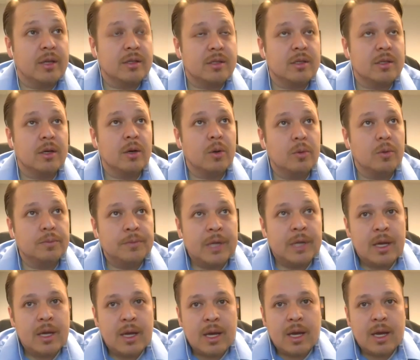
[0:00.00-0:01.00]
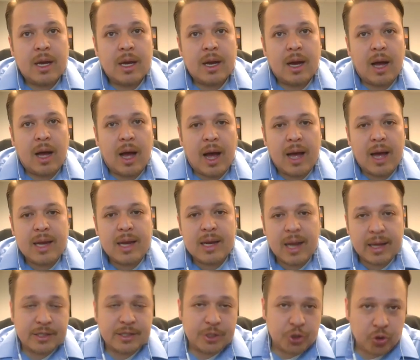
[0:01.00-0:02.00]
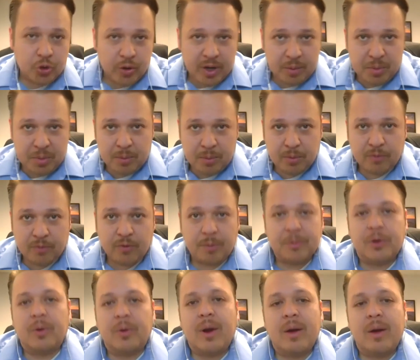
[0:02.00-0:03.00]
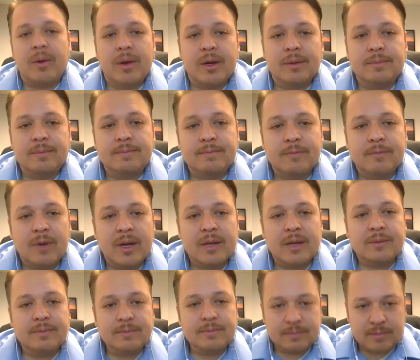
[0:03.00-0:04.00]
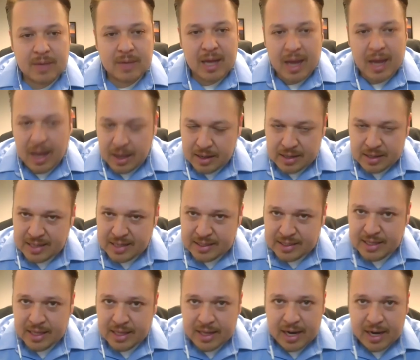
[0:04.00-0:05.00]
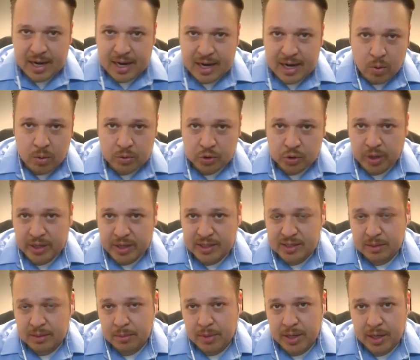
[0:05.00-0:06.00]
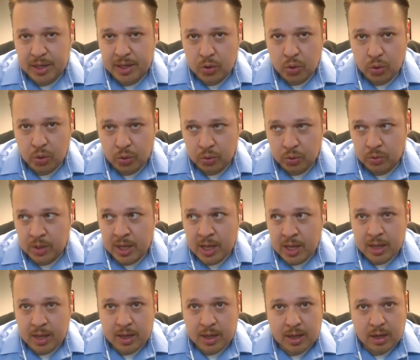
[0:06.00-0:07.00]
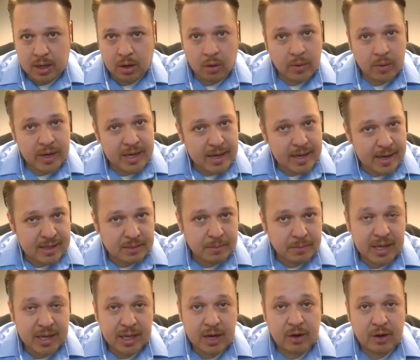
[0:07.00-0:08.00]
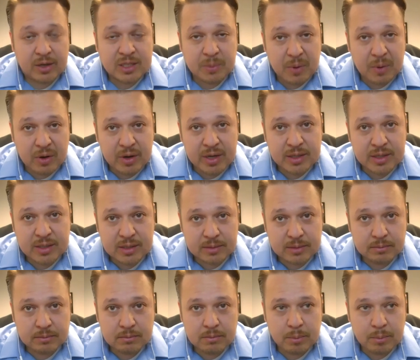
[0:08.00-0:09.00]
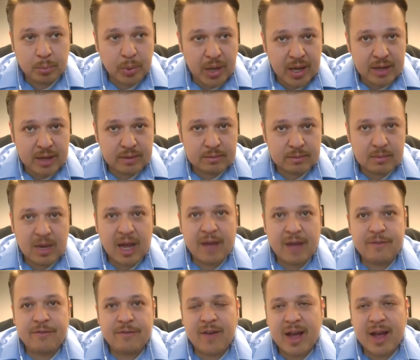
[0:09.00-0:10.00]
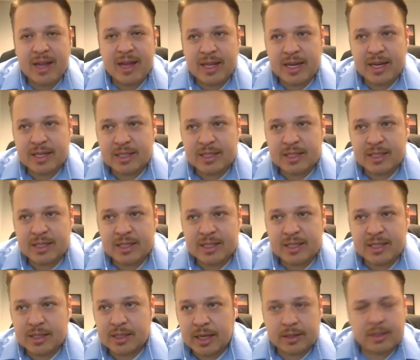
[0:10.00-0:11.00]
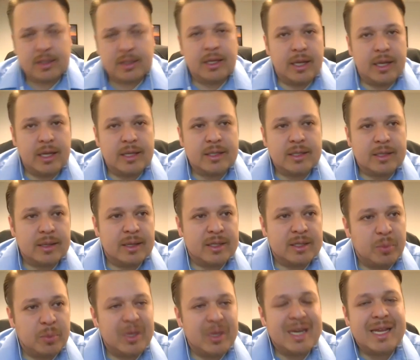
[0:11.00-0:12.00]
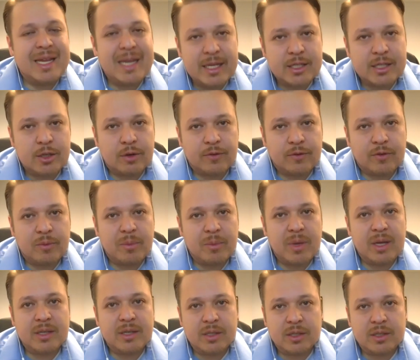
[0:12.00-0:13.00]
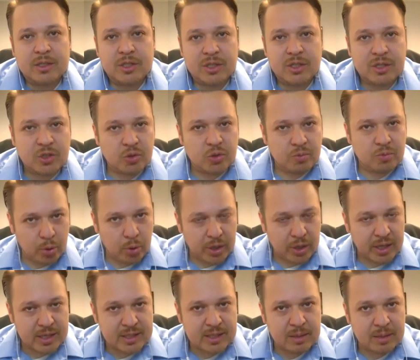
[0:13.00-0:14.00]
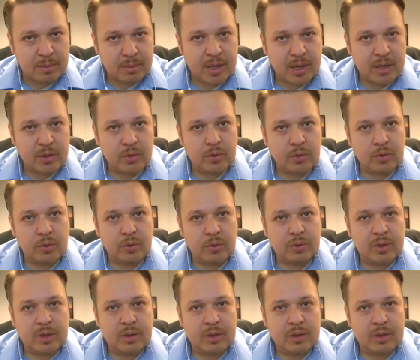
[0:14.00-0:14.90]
so I like to train people from the ground up, right? I, not to say that I won't train somebody who uh, already has Medicare experience, but I find that it's just, it, it's, it is, it's been easier for me to just bring in somebody who